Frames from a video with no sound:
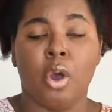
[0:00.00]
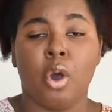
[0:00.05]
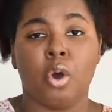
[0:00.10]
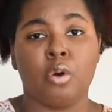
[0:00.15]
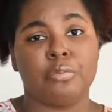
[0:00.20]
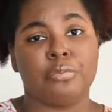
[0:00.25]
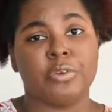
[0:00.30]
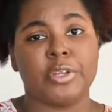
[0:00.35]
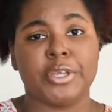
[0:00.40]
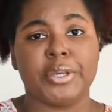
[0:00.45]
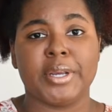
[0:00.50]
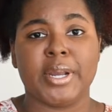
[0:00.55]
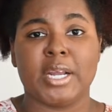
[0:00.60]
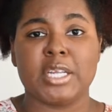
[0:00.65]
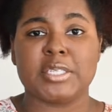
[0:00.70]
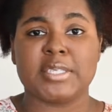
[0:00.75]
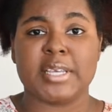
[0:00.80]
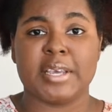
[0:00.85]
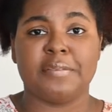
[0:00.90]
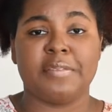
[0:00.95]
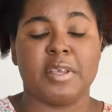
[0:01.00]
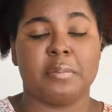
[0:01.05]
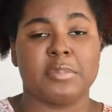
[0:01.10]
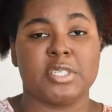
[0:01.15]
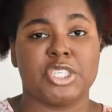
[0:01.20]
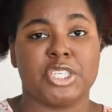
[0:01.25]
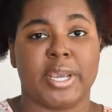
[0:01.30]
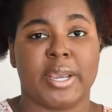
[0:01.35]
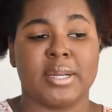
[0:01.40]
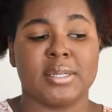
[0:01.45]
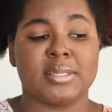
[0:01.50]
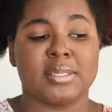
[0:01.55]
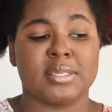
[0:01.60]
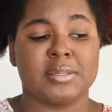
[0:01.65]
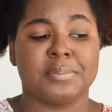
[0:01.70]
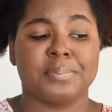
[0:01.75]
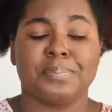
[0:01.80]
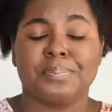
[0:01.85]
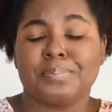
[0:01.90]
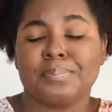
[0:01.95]
hopefully you guys give them a
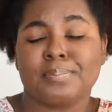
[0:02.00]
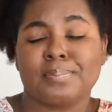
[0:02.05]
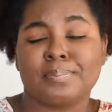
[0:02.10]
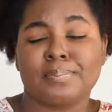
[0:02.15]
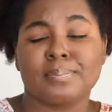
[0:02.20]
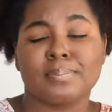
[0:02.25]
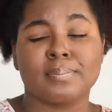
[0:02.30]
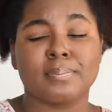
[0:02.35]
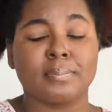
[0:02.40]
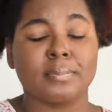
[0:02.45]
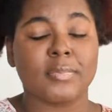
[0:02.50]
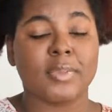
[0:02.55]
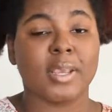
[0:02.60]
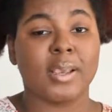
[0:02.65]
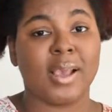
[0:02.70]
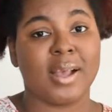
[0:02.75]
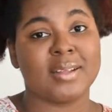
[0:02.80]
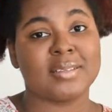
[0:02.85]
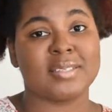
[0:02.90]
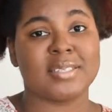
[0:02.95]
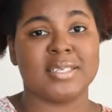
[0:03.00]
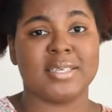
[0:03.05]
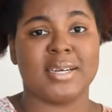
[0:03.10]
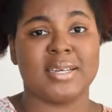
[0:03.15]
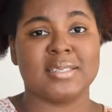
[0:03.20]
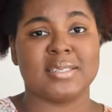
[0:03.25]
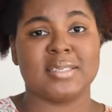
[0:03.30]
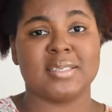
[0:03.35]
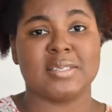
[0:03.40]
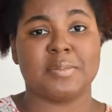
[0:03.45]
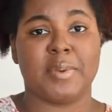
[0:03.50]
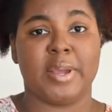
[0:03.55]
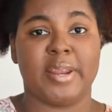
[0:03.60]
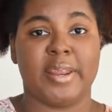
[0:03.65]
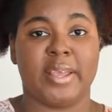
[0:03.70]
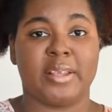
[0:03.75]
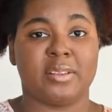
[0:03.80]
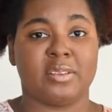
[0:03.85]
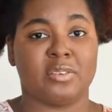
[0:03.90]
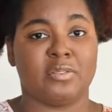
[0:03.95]
chance. I'll see you guys into my
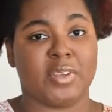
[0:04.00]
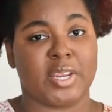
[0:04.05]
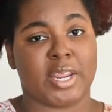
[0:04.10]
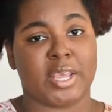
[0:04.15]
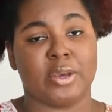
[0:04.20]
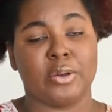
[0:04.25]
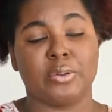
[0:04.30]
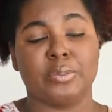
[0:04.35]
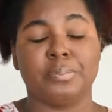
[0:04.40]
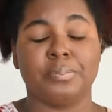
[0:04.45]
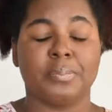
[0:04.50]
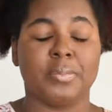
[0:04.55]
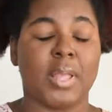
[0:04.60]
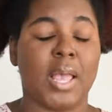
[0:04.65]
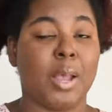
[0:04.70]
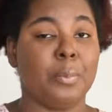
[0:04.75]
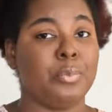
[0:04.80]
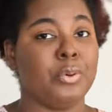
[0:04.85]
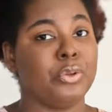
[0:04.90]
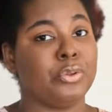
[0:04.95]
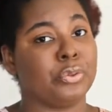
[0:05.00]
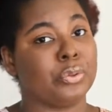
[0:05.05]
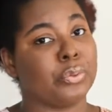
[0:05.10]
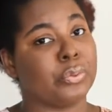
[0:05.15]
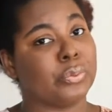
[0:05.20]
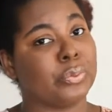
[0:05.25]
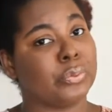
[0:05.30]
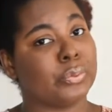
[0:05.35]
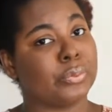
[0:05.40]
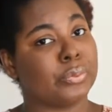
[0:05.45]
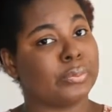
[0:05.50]
next video. Happy